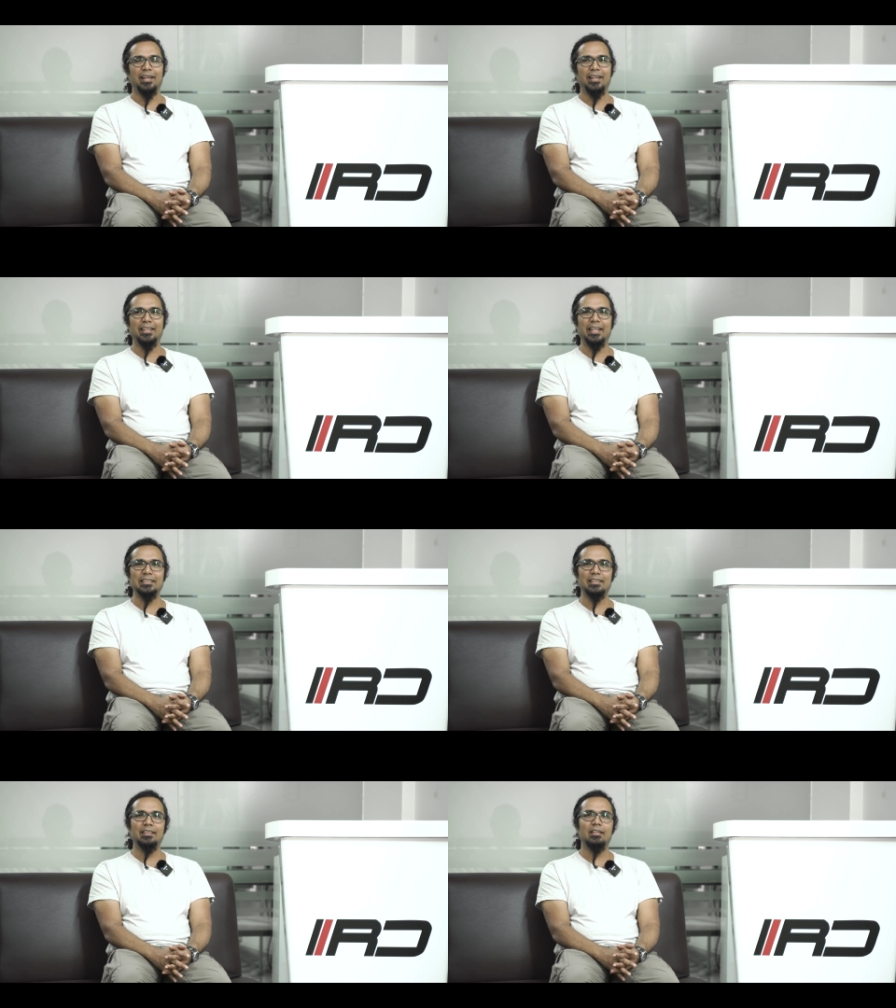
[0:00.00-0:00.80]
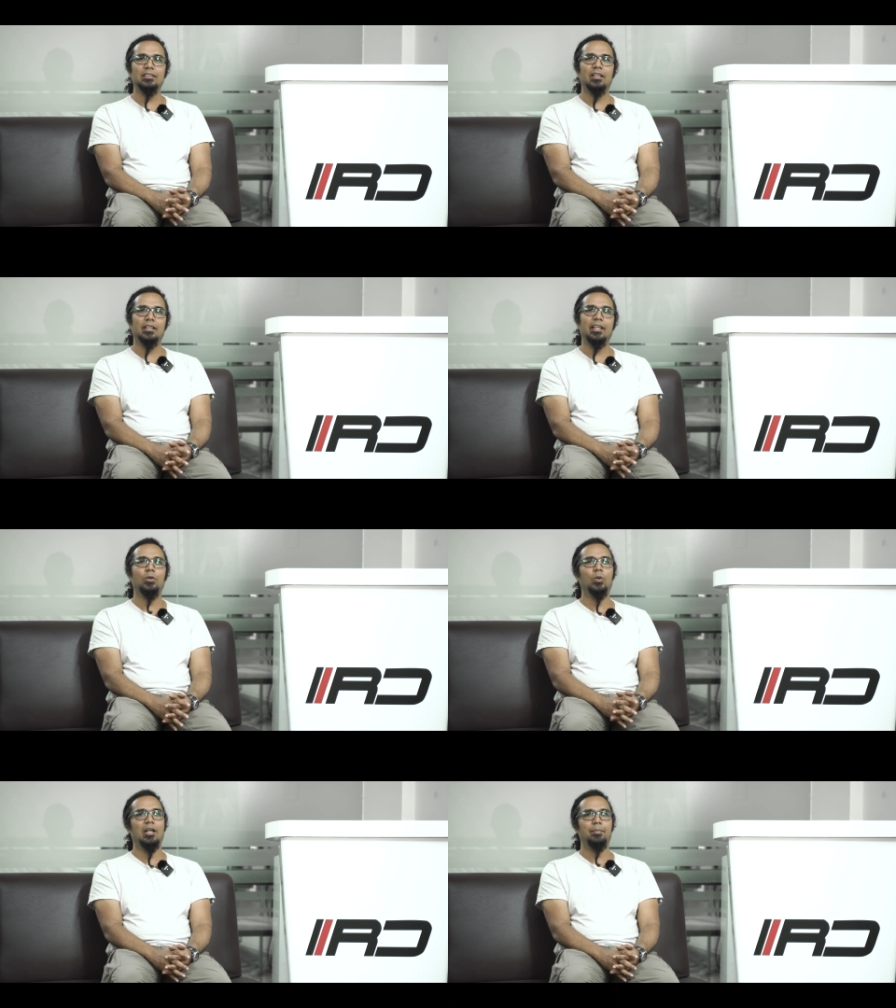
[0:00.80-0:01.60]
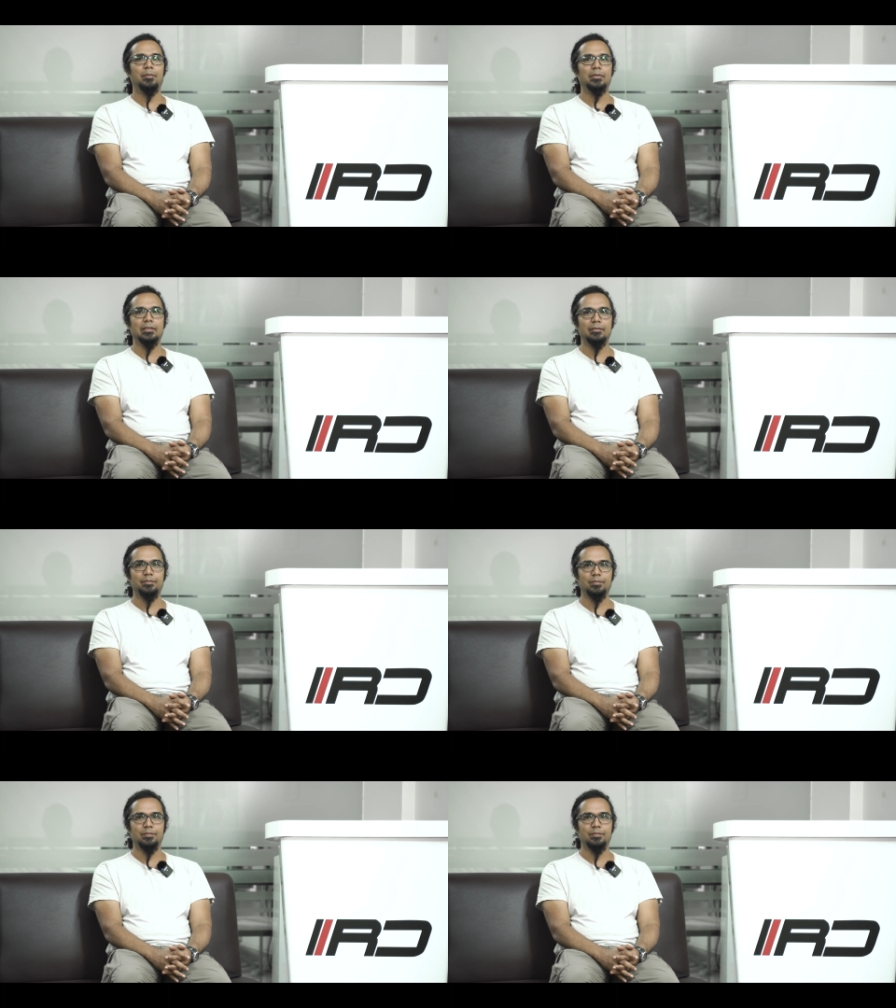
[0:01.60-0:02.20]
it gets a little jerky in lower RPMs.